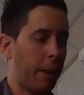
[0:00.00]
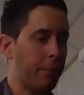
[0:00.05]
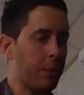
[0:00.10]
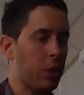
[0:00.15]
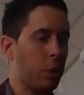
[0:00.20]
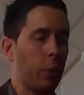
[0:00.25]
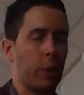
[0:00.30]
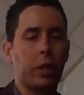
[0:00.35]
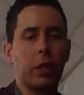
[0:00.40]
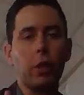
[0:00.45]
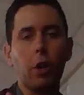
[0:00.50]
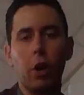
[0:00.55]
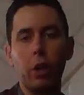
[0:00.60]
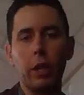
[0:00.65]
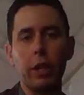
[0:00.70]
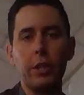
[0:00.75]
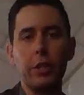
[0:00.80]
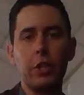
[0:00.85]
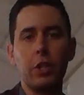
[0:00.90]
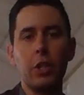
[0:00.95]
to
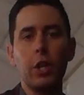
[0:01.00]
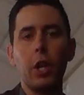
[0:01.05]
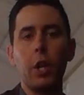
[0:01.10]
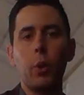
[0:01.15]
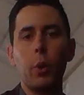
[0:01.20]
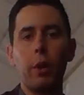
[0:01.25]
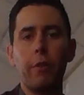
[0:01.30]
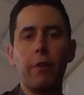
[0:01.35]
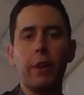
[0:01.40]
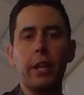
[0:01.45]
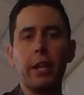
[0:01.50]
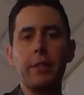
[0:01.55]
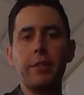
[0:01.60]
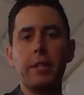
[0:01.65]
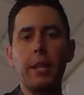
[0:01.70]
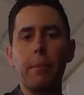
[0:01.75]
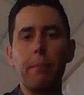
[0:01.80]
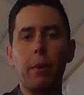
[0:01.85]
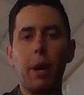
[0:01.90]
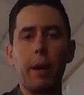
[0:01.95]
acknowledge whoever it is
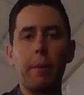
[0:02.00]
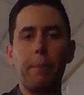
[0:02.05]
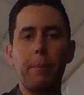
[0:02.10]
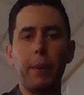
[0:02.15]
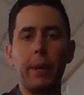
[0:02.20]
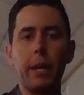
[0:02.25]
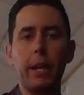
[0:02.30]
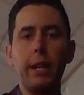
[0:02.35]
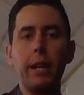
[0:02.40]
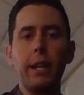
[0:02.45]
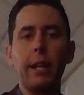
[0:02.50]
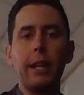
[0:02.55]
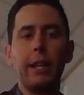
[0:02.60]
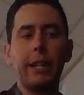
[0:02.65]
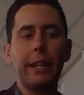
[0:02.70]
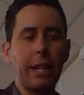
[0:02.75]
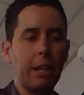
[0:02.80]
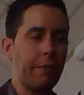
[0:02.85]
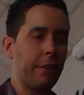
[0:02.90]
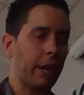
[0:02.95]
that might be
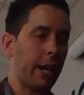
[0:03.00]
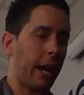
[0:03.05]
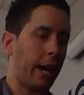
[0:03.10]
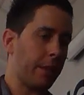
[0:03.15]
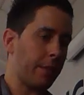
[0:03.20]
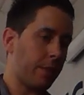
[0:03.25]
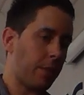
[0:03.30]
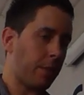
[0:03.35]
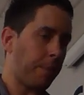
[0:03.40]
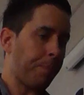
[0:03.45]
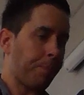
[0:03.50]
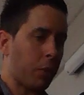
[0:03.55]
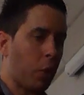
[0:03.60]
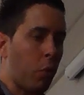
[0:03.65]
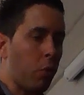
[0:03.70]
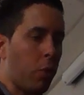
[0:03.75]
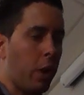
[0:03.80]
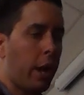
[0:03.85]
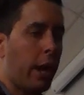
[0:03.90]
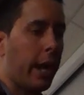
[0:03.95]
leaving us.
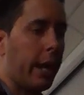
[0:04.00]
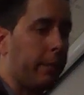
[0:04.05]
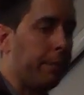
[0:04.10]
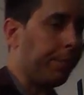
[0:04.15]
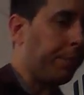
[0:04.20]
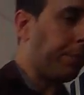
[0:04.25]
Alright,